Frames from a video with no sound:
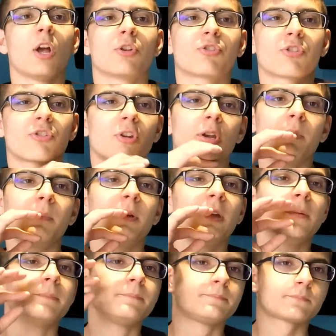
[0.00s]
It's just going to
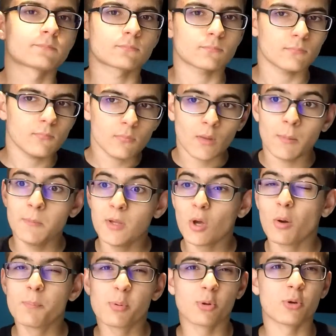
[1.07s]
be me
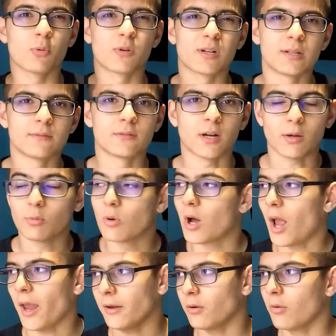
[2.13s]
uploading whenever I
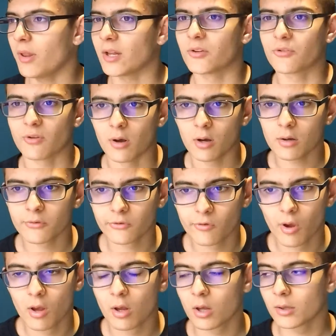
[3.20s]
want. I know that sucks,